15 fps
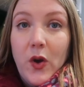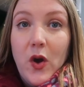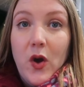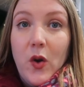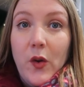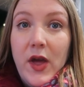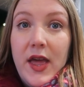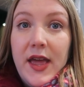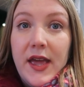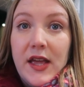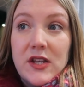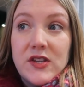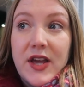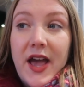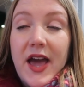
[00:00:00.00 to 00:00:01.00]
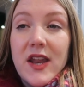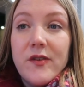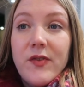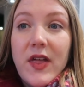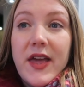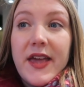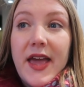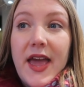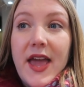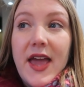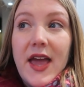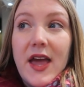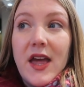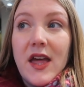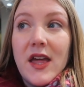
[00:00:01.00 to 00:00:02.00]
go into kind of like
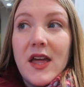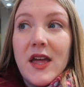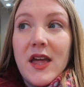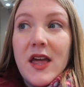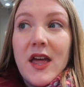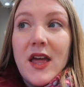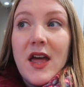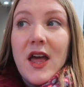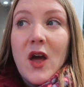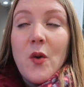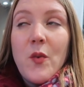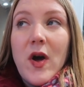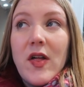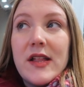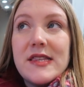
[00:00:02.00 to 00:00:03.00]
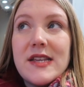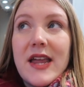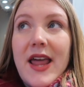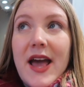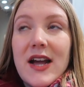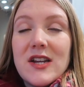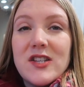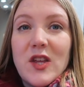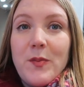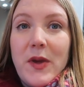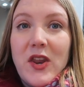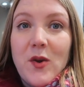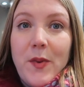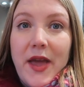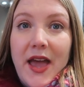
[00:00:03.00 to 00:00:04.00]
a well it's not actually
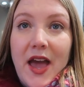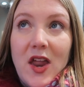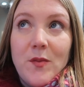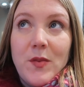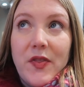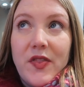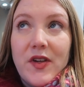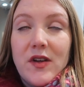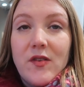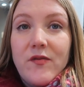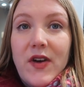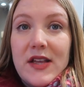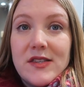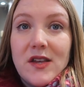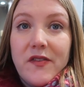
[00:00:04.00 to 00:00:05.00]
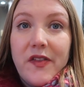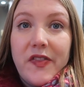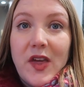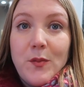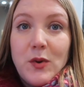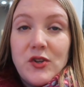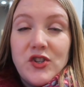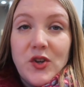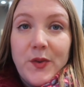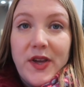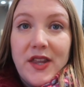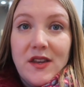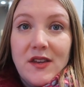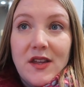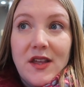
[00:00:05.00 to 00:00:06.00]
Peter Pan but the vessel that they put you
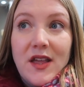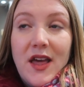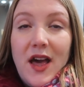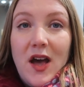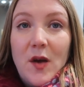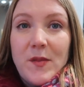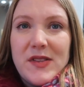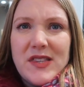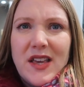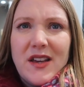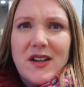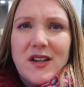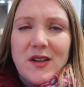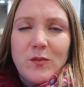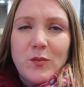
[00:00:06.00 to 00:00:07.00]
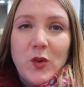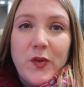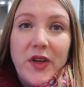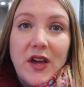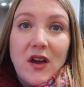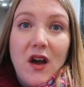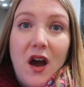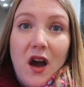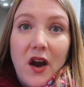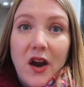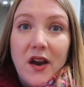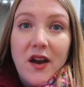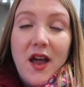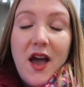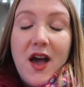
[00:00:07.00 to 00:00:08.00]
in um, it's like a moving
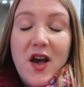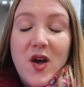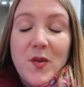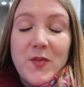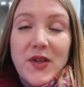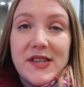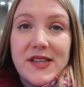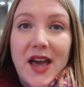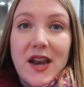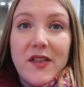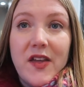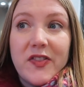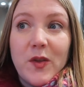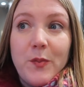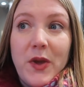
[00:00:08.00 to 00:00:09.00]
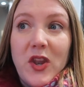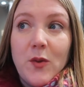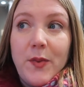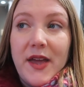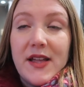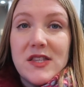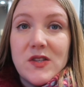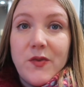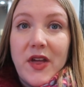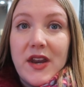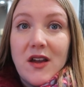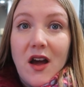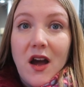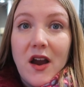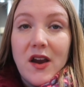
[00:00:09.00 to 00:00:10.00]
car um, it's kind of like the Peter Pan
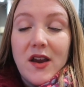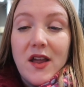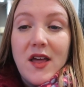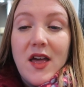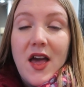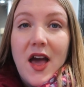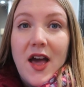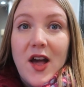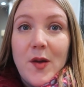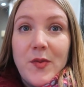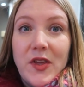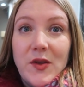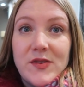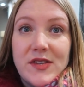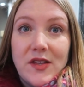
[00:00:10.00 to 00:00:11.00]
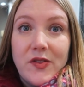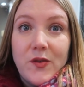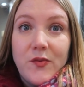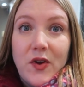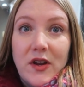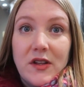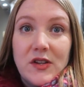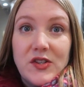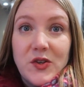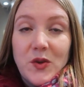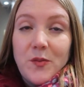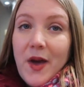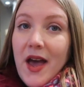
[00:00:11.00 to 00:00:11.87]
flight car um, that you sit in the front and two and